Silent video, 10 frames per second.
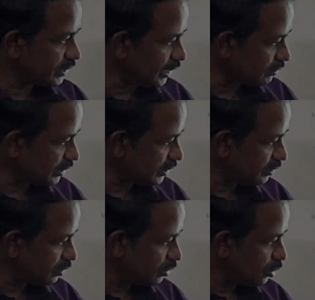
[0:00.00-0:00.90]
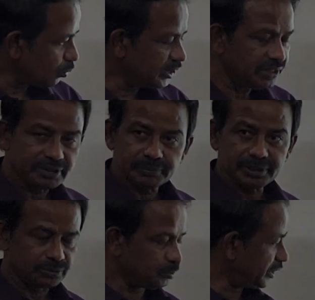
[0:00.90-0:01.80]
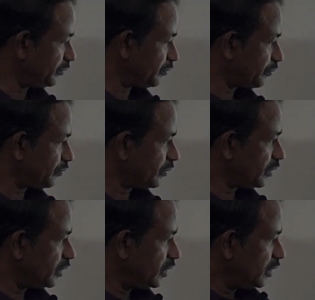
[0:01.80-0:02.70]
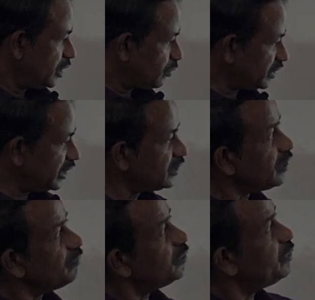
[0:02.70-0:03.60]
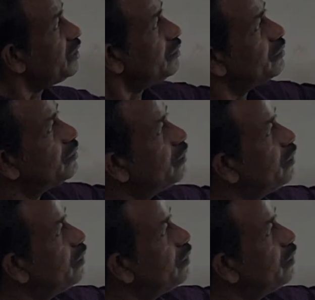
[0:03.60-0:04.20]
calculated 1 divided by 2 pi. Your theta will be